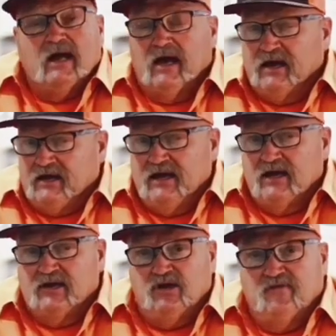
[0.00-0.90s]

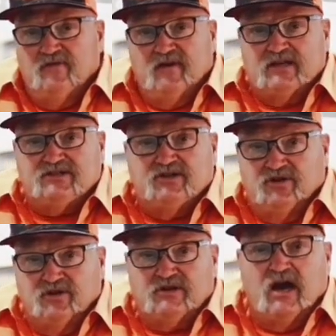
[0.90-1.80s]
Again, you've invested
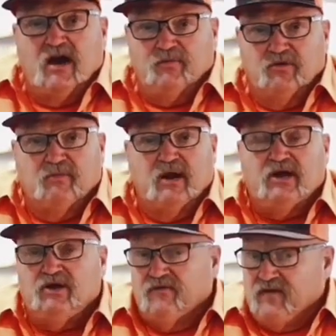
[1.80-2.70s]
your time, your
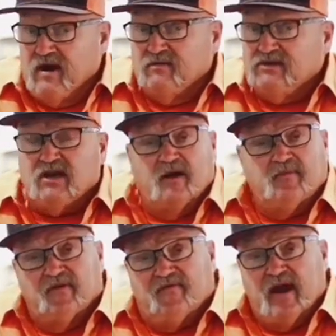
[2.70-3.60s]
money, your family's time,
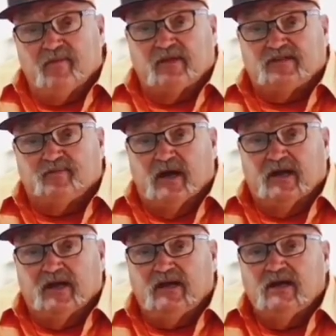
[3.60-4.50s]
your family's
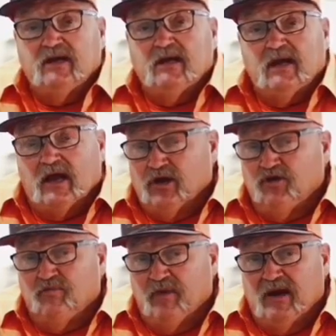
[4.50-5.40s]
money, and
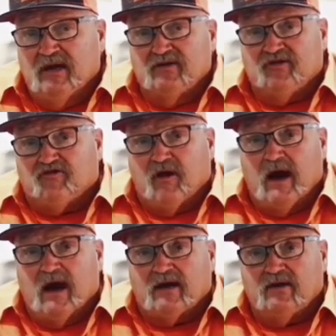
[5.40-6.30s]
you being at the
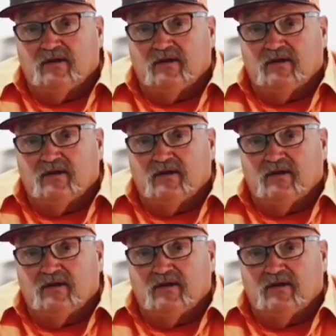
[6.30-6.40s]
track.